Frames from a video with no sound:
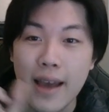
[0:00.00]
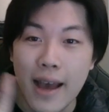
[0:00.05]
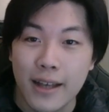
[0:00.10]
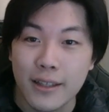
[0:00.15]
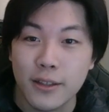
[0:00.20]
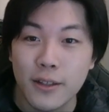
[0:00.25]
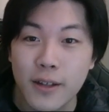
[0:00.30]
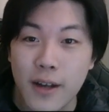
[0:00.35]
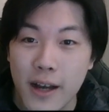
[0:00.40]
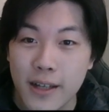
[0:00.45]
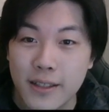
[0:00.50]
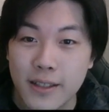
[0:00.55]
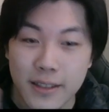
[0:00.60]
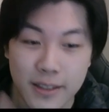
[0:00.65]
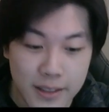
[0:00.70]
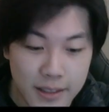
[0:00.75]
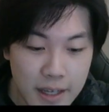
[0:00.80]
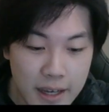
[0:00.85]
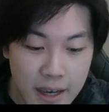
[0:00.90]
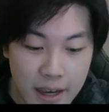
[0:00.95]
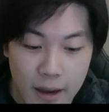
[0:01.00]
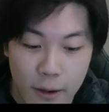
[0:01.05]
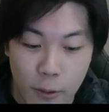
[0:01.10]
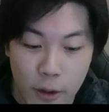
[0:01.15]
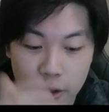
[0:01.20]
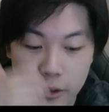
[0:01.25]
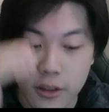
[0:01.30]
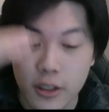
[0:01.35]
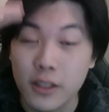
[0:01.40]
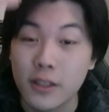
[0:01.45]
as you guys can see here
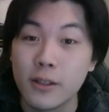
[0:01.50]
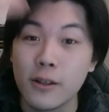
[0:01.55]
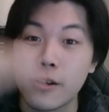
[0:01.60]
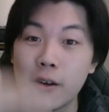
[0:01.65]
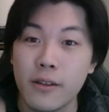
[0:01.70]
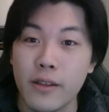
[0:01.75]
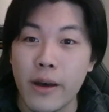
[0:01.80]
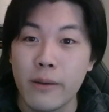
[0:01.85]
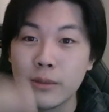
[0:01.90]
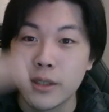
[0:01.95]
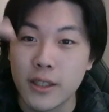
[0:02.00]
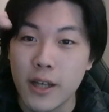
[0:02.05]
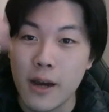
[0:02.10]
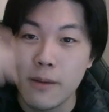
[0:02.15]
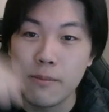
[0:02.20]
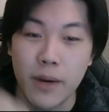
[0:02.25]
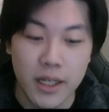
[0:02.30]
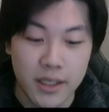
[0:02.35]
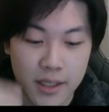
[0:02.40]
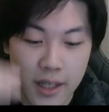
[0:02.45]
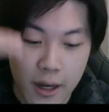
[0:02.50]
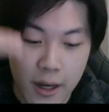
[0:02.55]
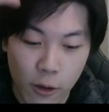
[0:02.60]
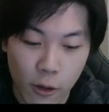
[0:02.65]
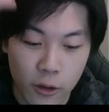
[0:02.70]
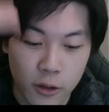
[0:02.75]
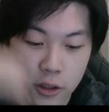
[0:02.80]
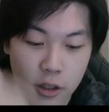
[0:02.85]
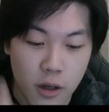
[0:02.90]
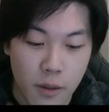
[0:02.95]
when you just look at them side by side
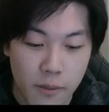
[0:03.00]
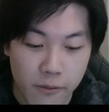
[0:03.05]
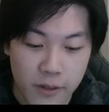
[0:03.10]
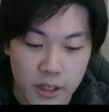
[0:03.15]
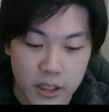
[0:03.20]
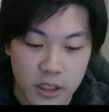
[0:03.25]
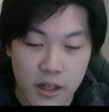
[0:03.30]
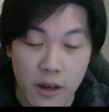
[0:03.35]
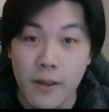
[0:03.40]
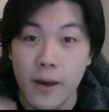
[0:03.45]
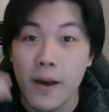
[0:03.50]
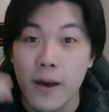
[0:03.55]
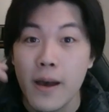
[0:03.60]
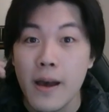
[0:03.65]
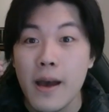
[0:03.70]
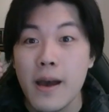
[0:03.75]
or on top of each other,